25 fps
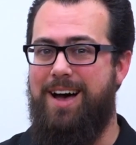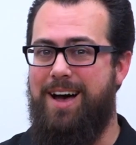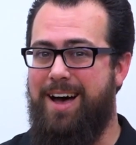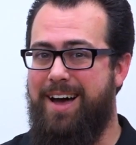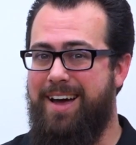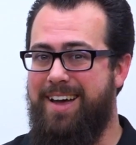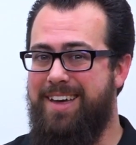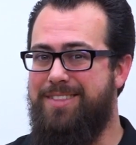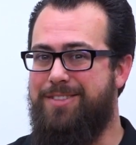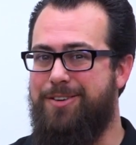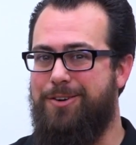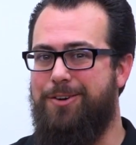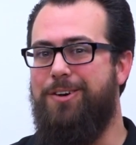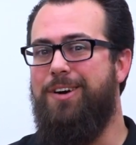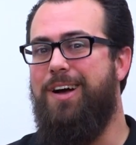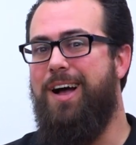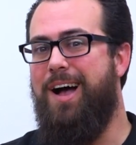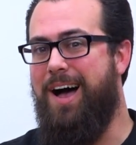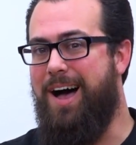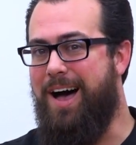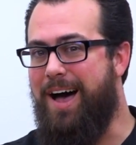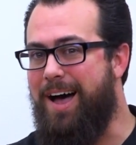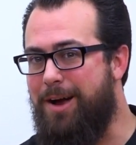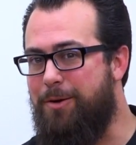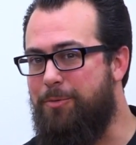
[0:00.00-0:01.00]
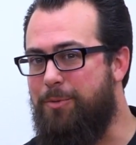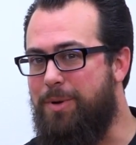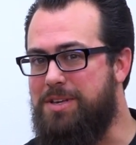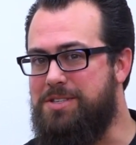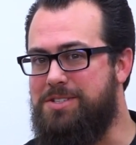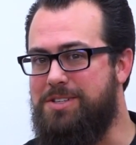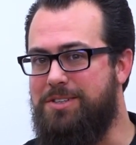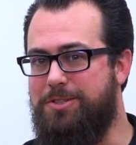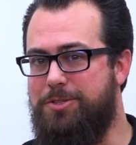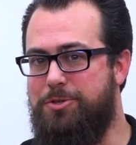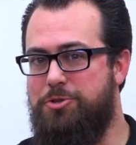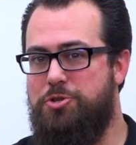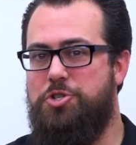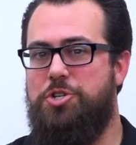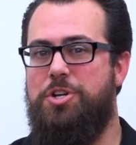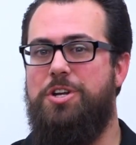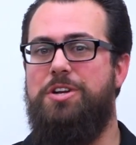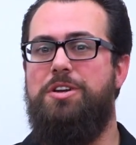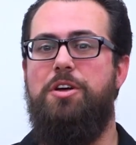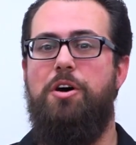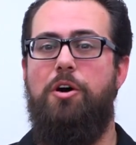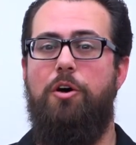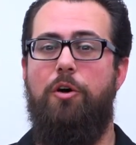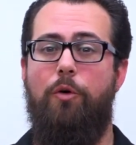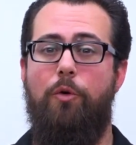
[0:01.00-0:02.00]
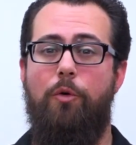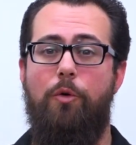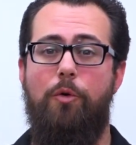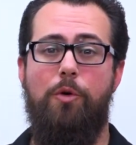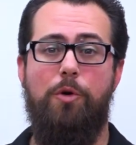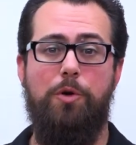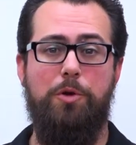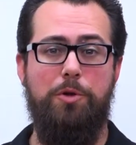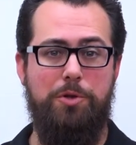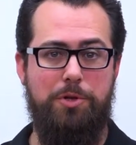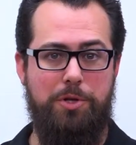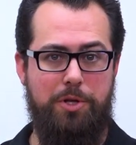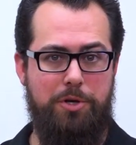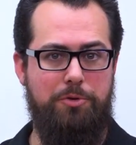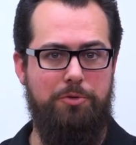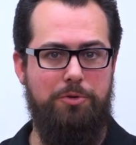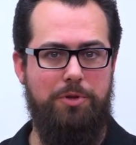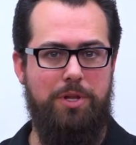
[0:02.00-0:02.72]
either high resolution or low